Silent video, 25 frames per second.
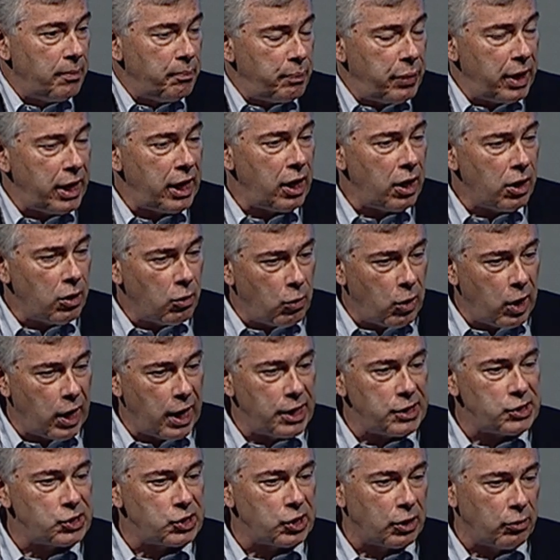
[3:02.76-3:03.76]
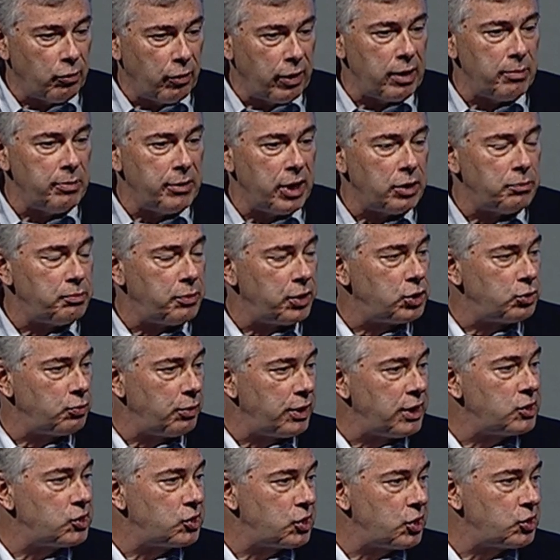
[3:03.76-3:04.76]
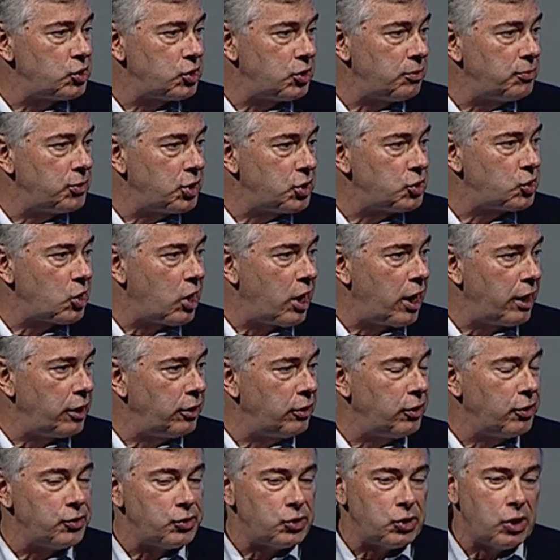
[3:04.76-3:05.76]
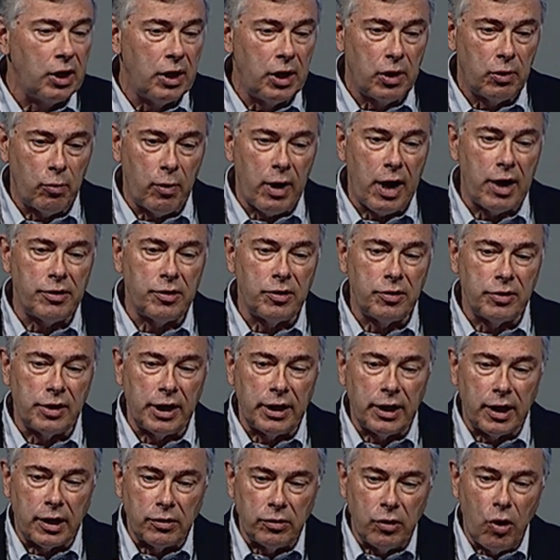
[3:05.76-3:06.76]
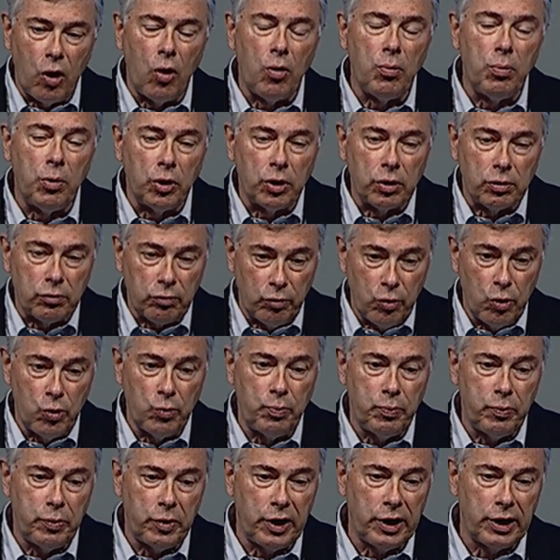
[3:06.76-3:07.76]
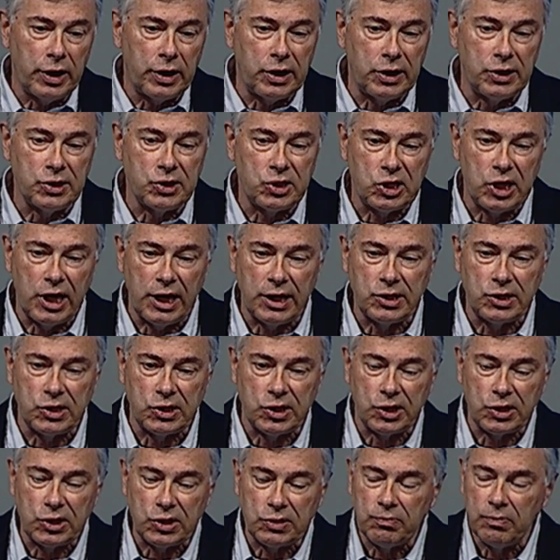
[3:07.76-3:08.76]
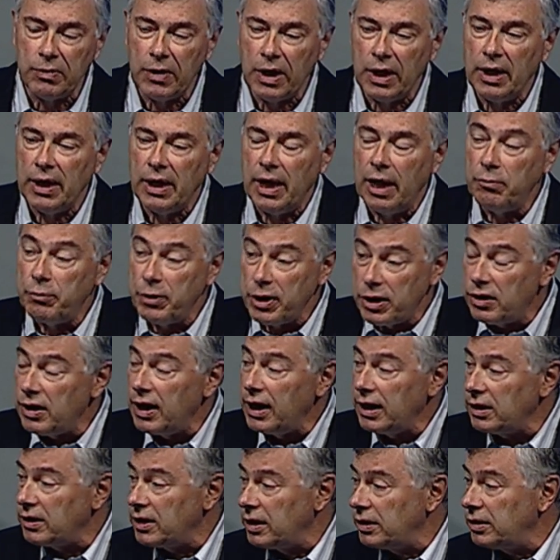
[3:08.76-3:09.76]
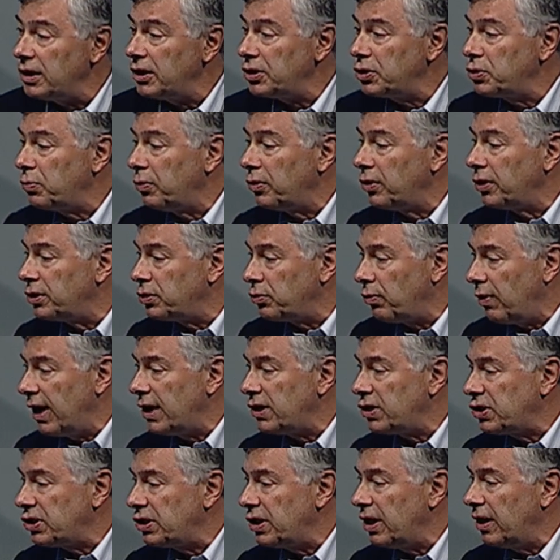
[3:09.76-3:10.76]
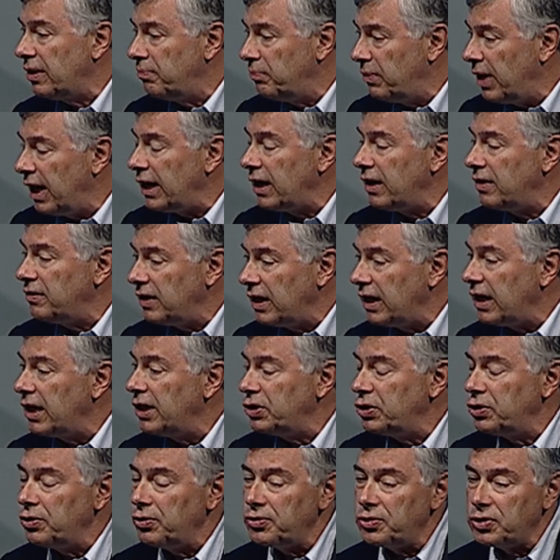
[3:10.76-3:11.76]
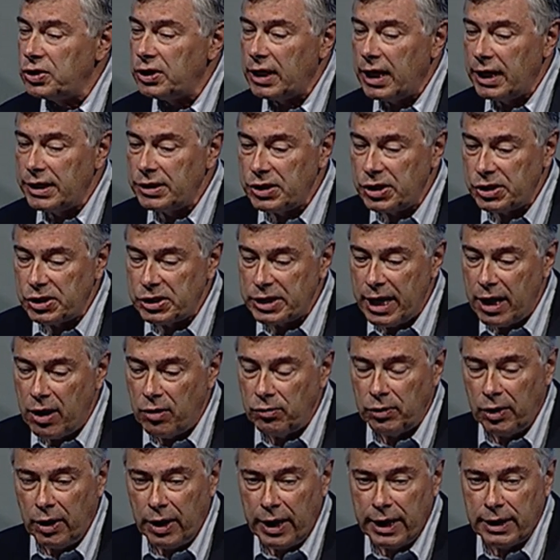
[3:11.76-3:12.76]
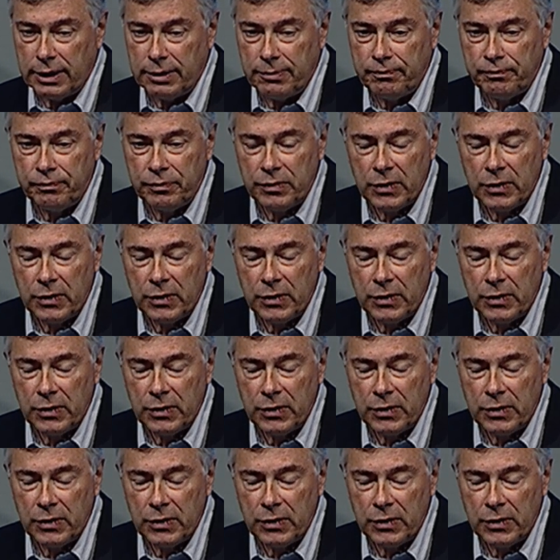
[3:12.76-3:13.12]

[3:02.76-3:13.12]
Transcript: pairwise agreement between system designers rather than a global group uh, consensus. And we think that this will address uh, many of the issues that I just outlined.